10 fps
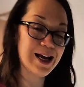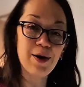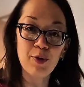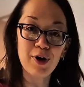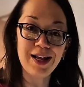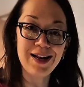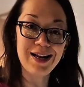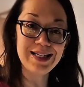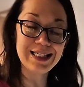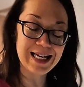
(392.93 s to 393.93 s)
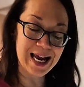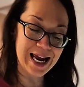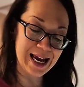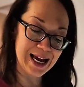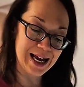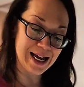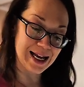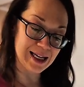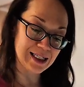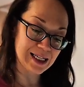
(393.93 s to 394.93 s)
how pretty it is
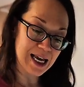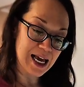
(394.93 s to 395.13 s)
and